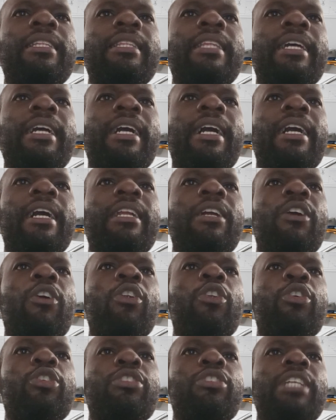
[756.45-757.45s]
they are
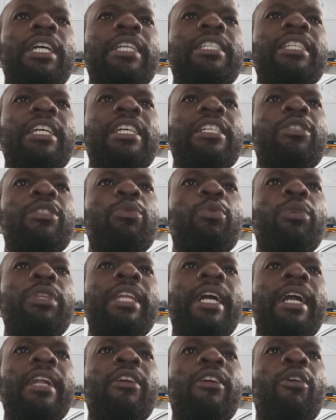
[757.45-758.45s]
hollow structures
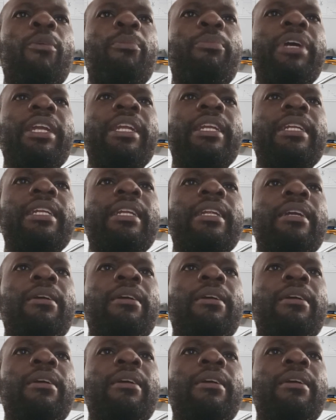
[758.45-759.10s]
with an open